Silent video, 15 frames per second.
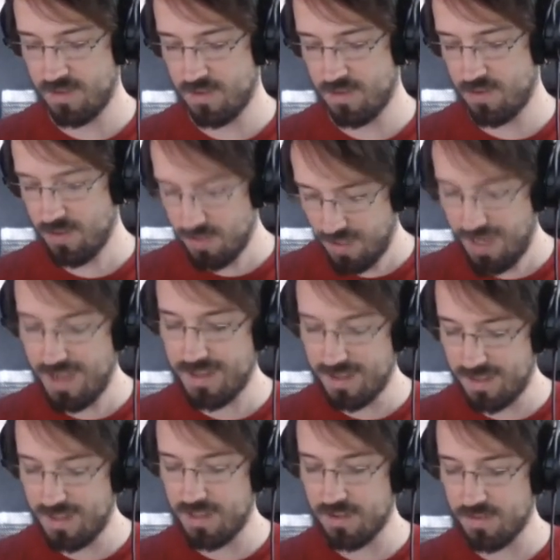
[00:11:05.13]
Could not
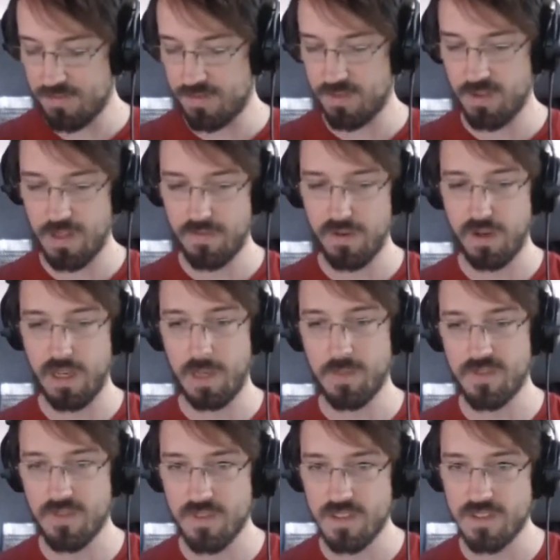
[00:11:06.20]
think of clever names
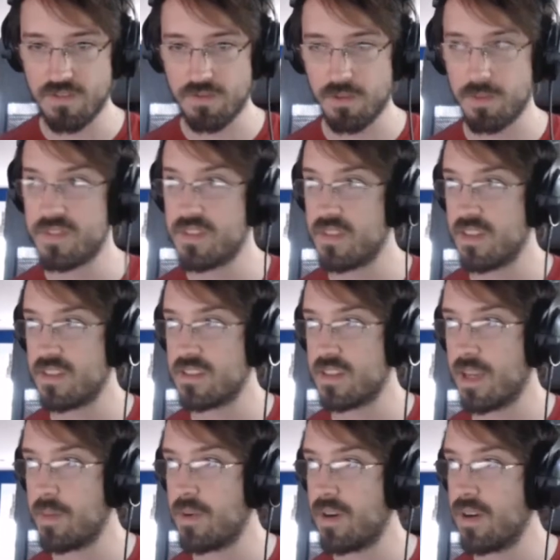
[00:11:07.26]
for these groups this
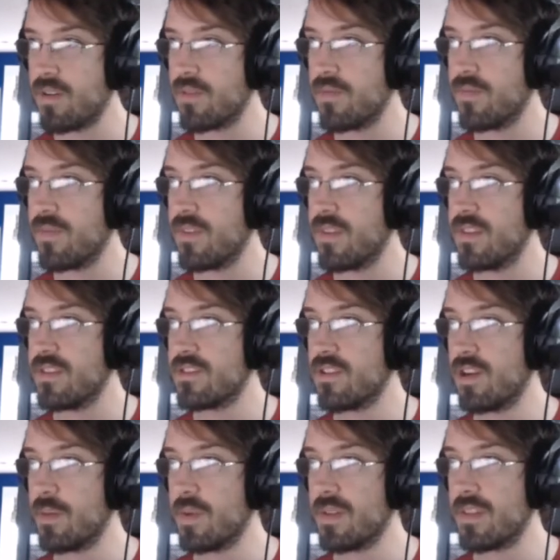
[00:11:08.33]
time around.
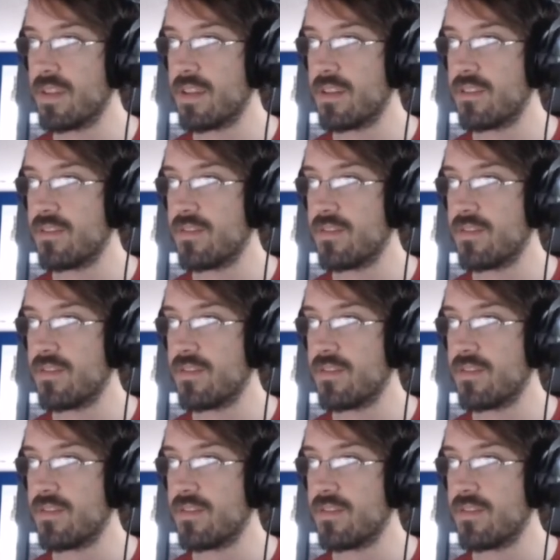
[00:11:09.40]
Sorry about that.